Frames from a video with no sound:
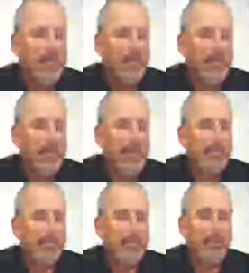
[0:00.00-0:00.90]
the
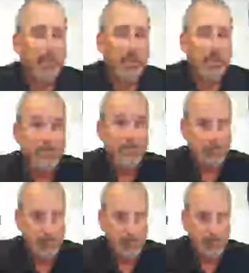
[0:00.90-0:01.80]
escrow closing
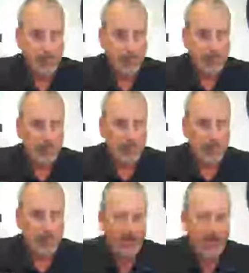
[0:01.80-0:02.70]
procedure and
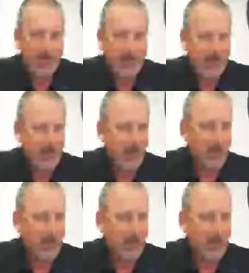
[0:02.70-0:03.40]
how that money will